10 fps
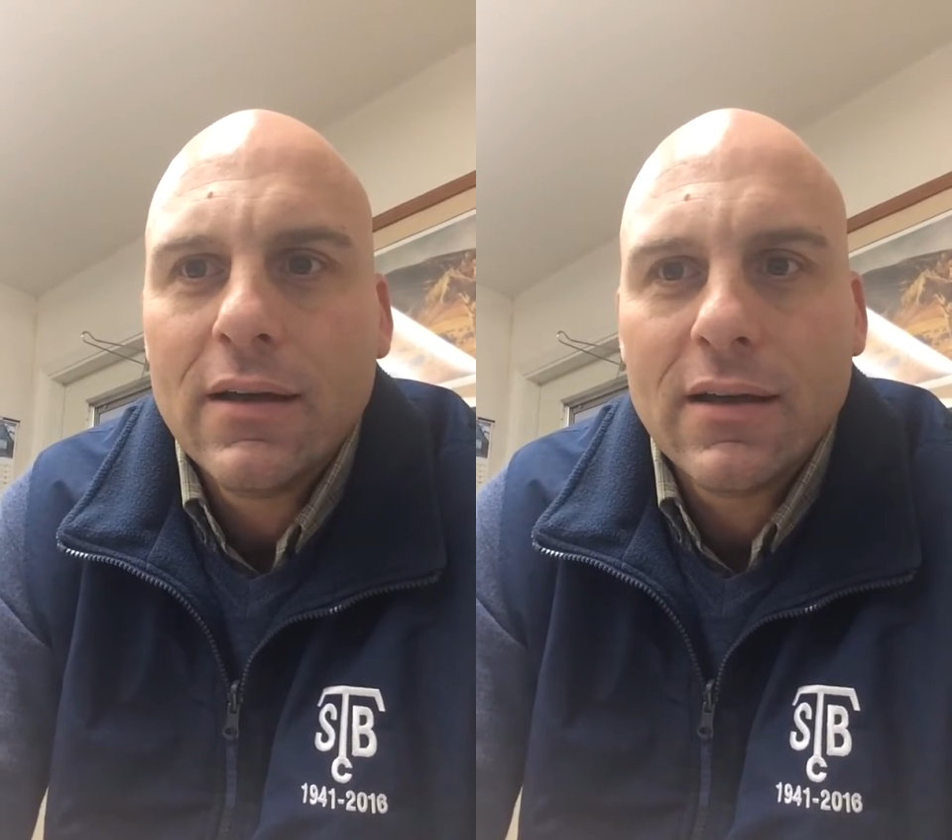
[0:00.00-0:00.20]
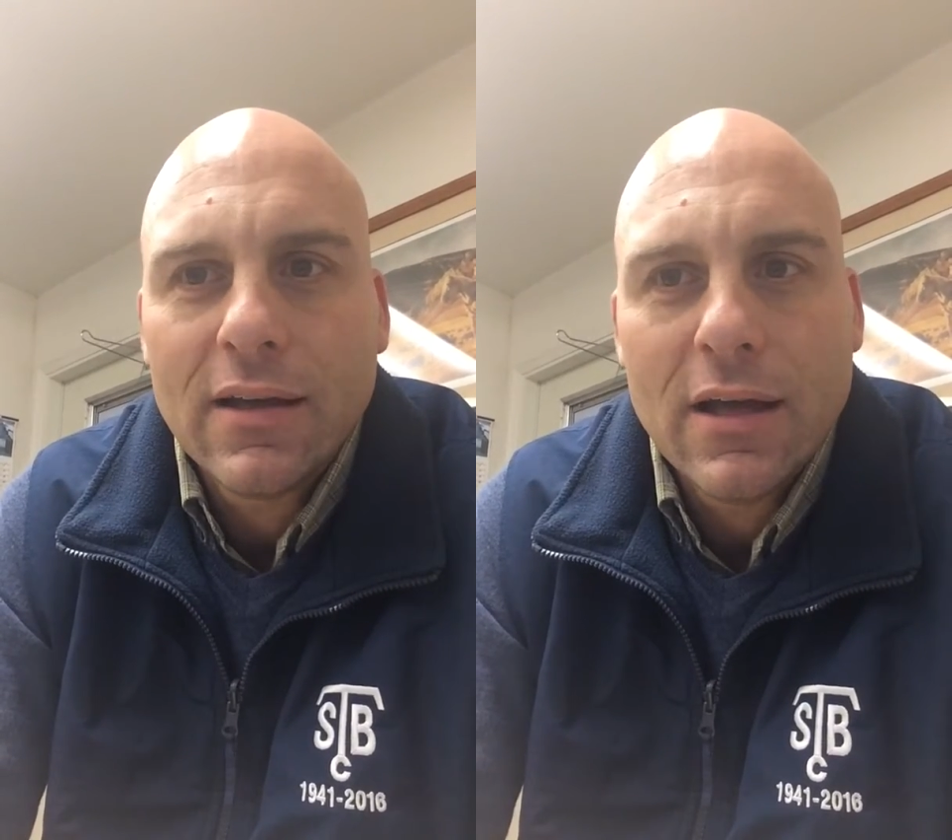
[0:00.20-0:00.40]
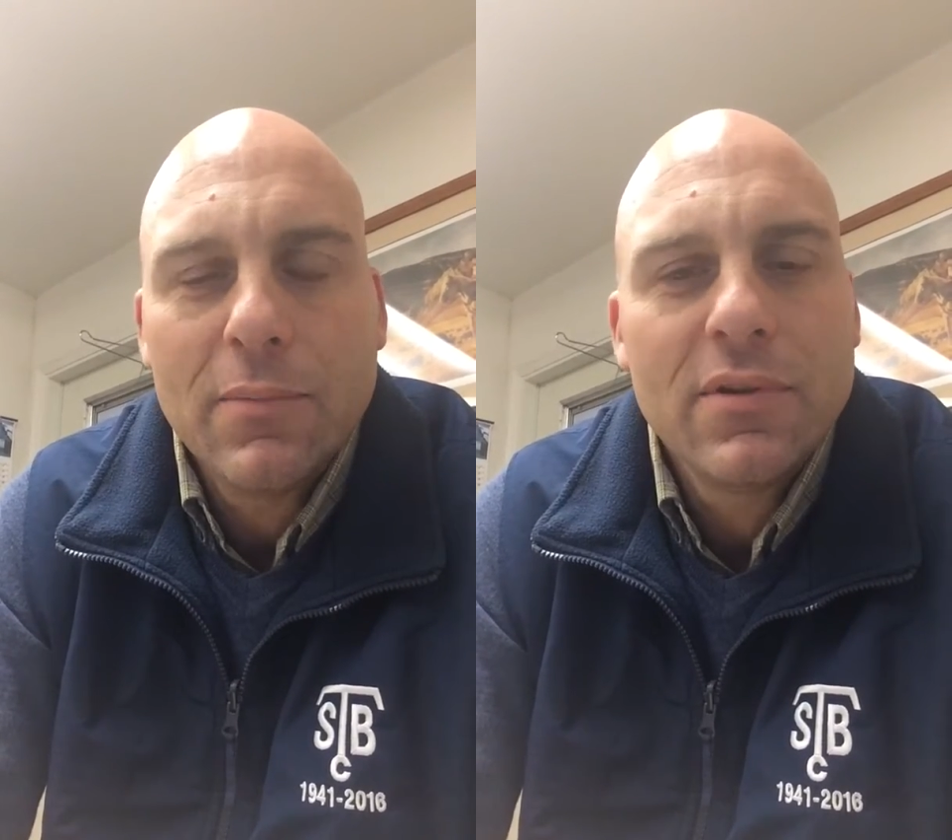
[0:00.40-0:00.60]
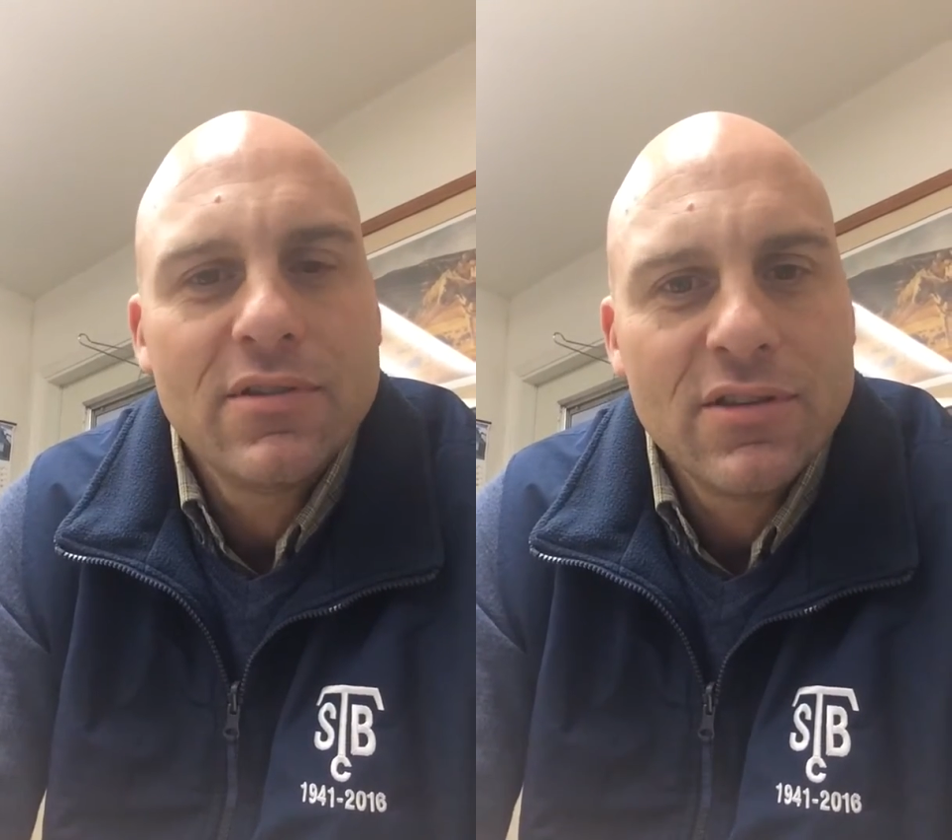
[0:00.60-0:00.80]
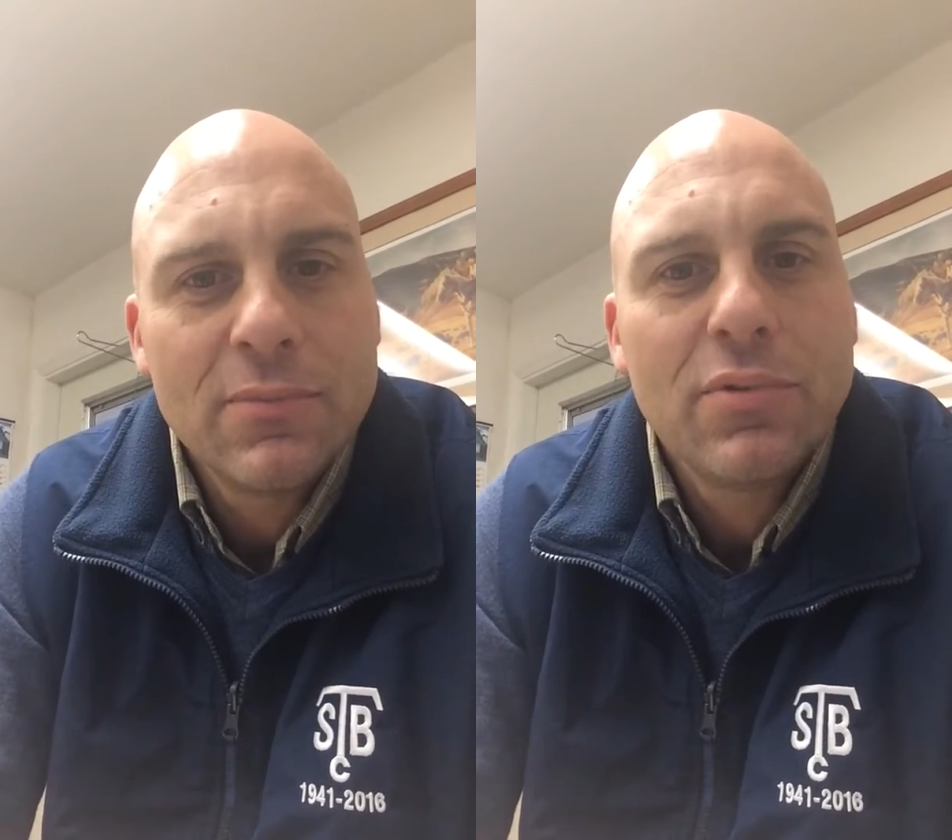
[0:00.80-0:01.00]
And keep it
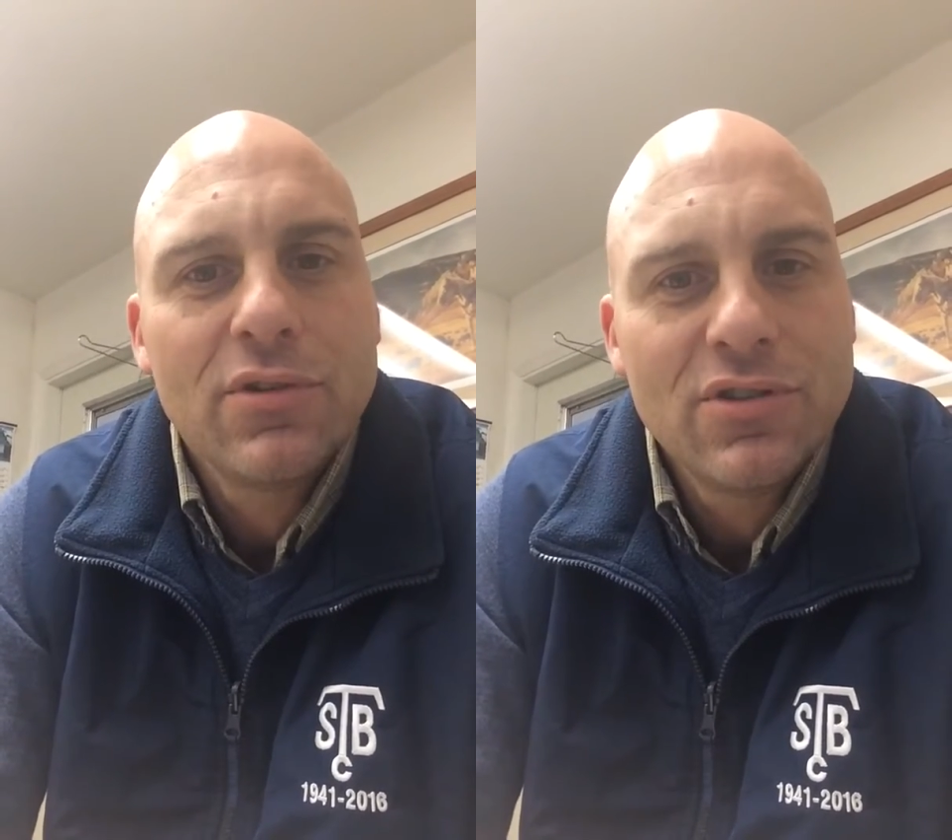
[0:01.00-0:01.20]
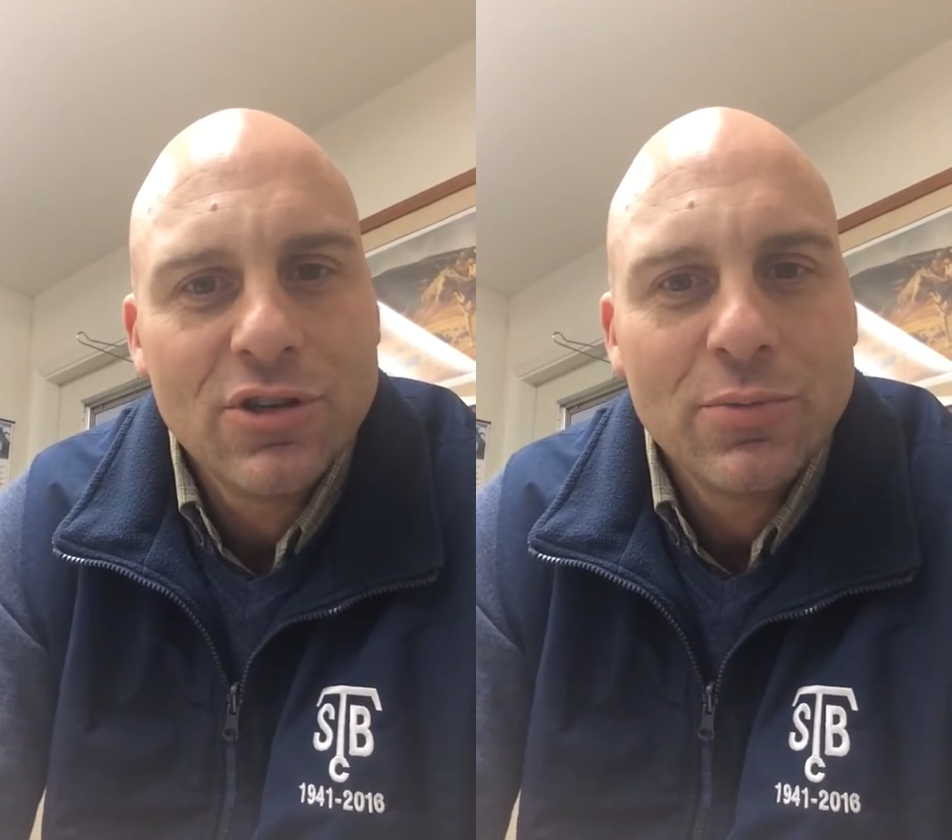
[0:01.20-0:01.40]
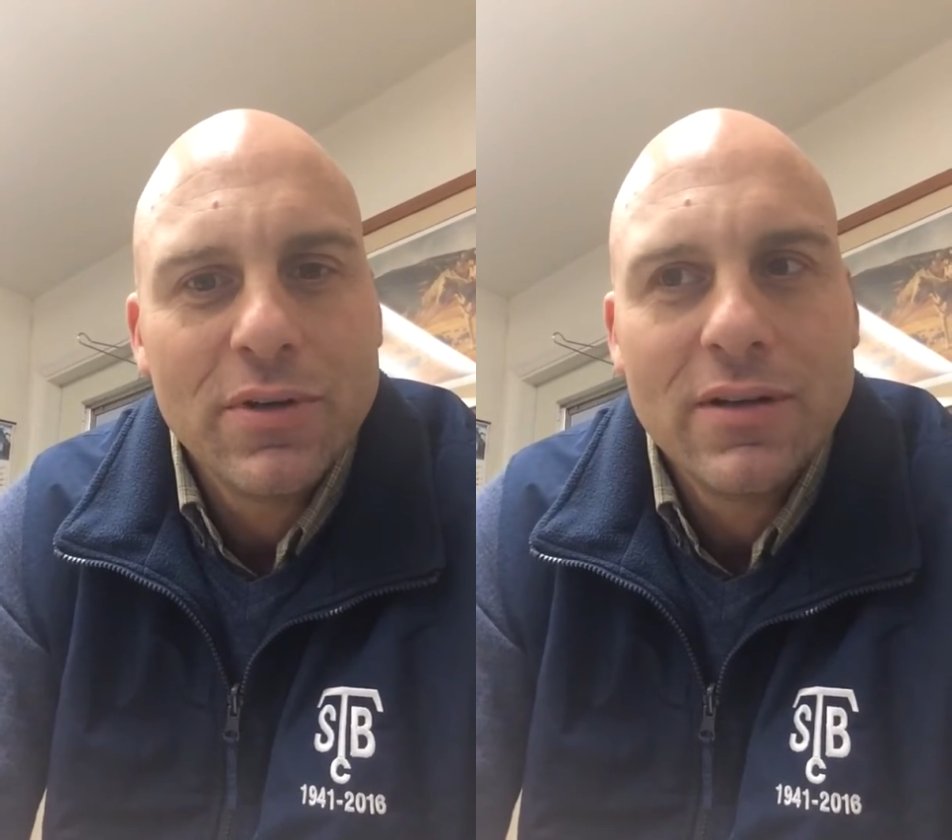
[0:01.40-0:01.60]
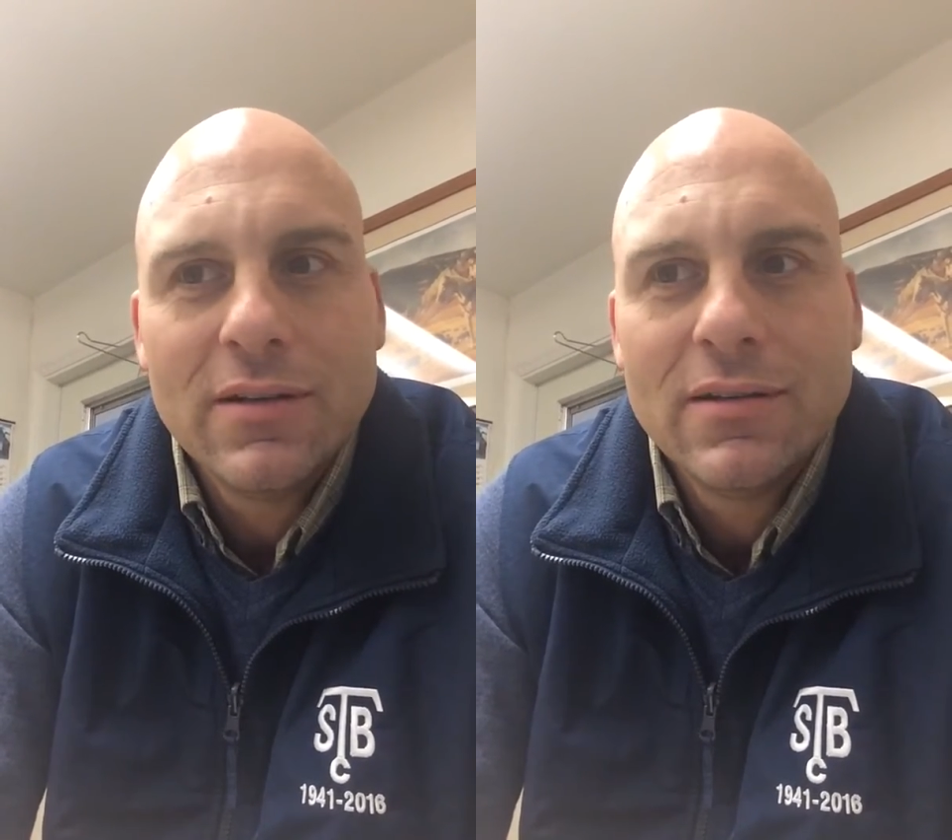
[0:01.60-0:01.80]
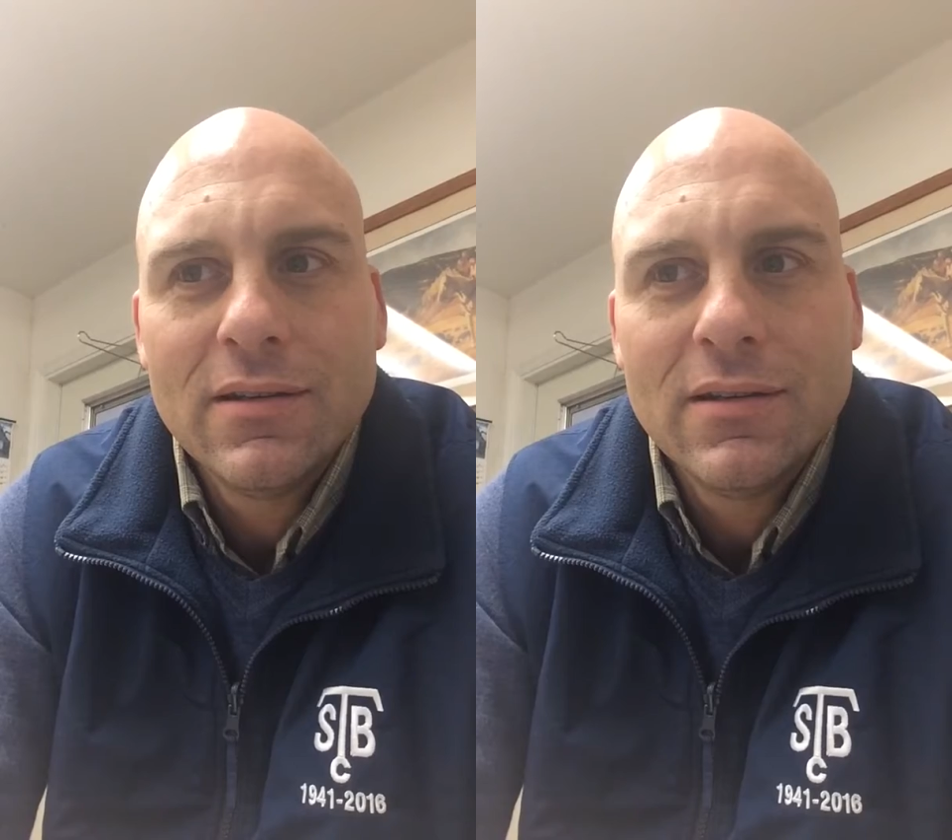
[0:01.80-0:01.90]
simple, stupid.